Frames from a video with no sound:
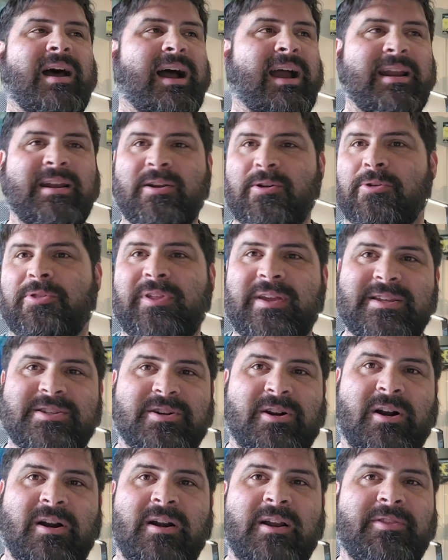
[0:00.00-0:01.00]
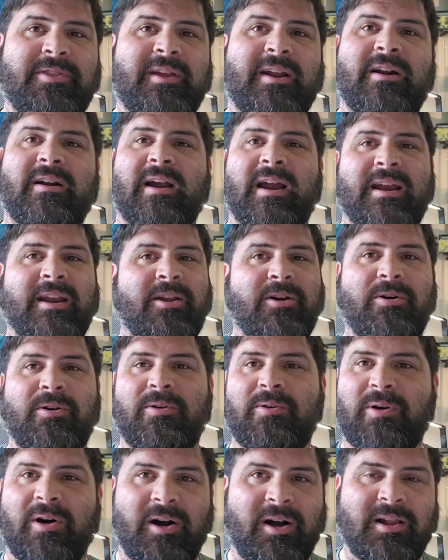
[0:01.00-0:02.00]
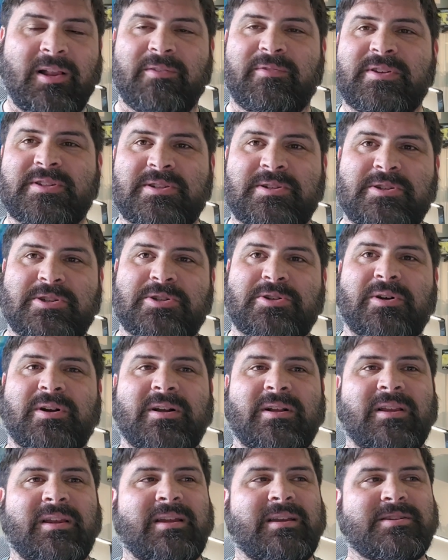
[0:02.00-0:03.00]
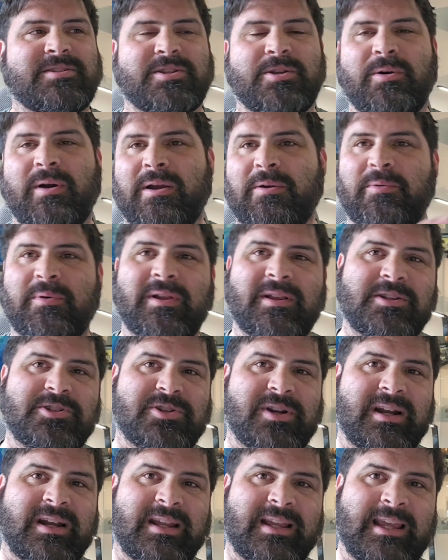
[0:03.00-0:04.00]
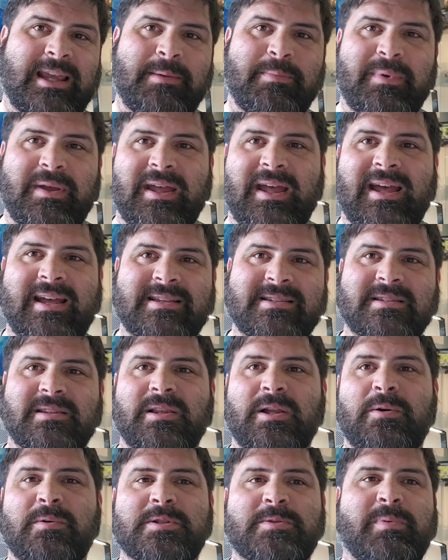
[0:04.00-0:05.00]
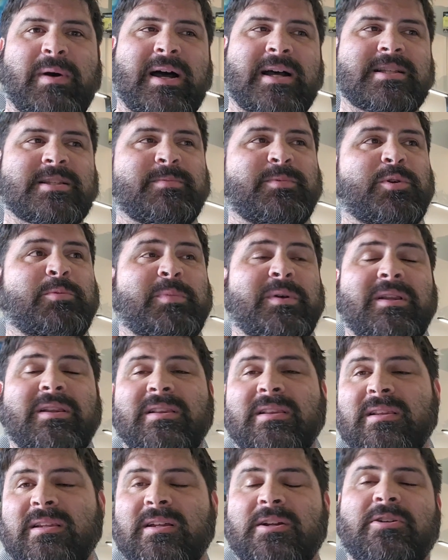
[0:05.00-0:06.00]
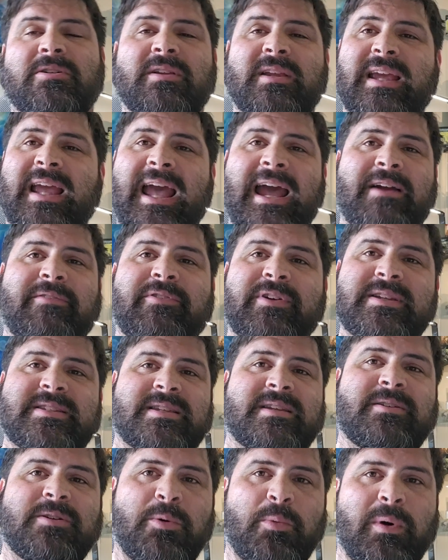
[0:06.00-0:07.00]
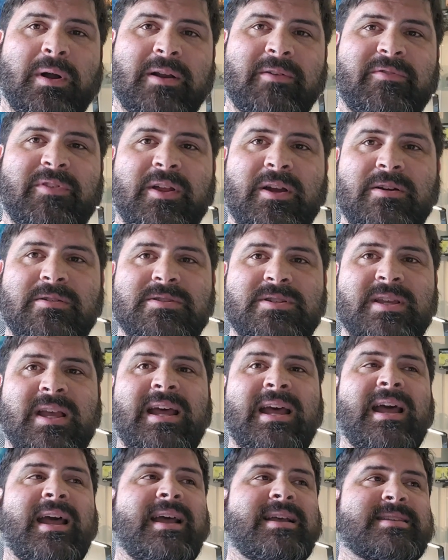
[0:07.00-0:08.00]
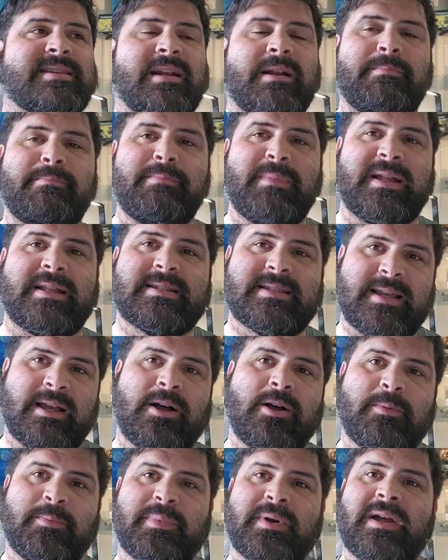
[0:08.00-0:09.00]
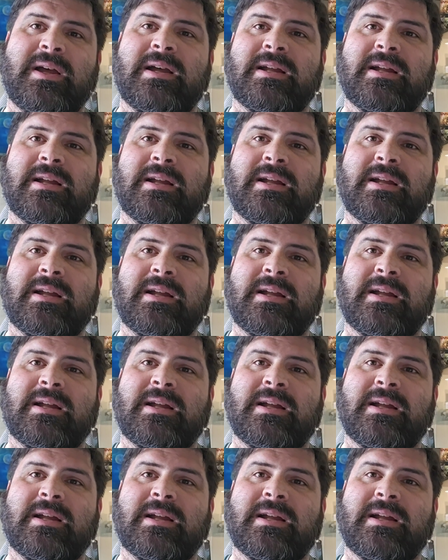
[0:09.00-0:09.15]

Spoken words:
I know things are hard out there. I know all of us are struggling, so I really try to keep it as low as possible, but literally every single one of those is an immense help